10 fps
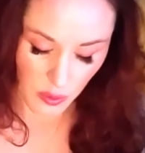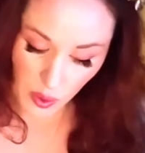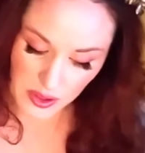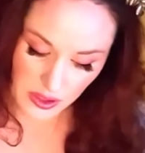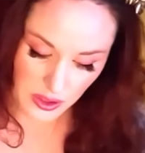
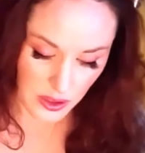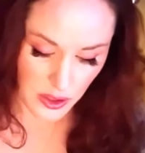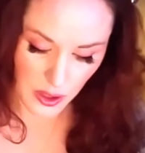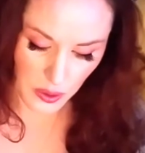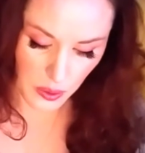Was it the
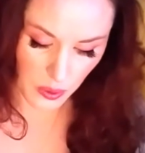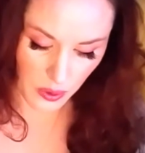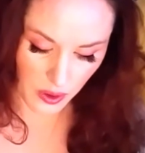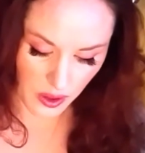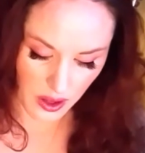dew
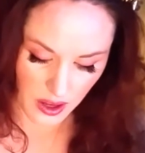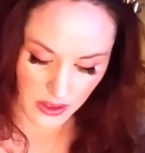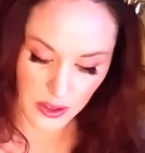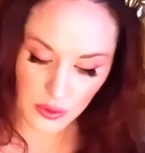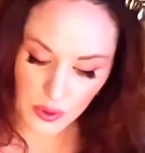
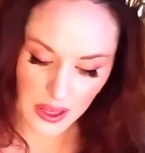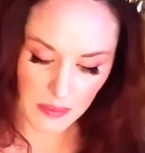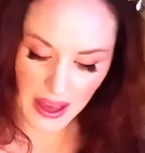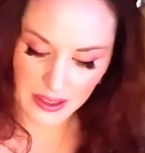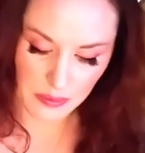the dream
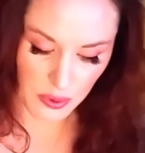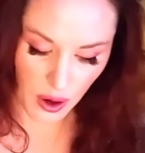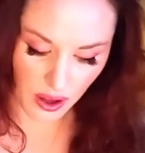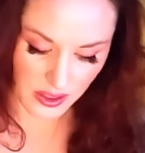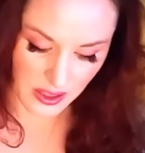had
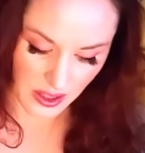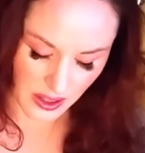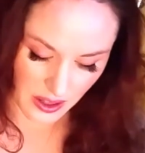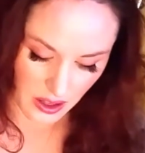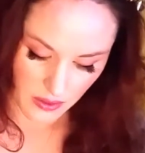brought
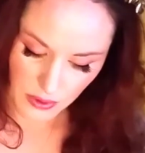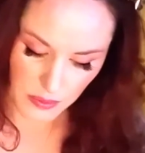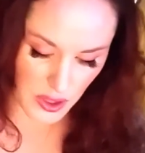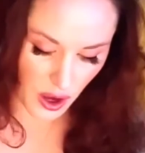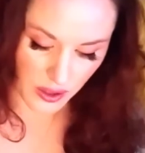from
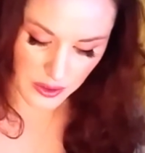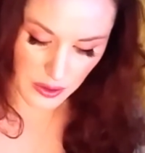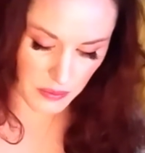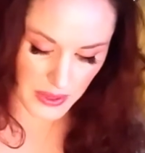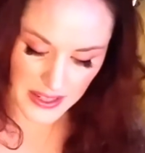
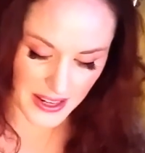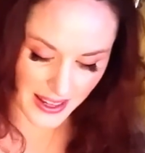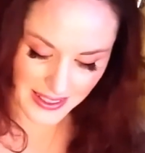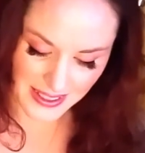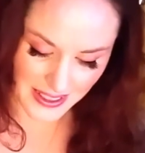yonder
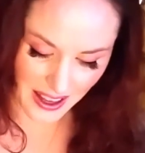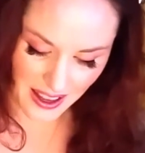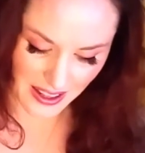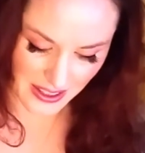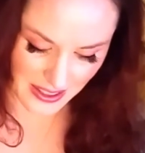midnight
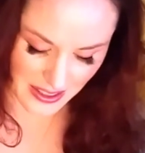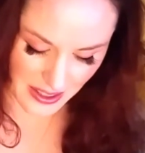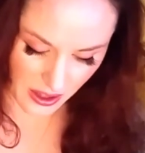skies?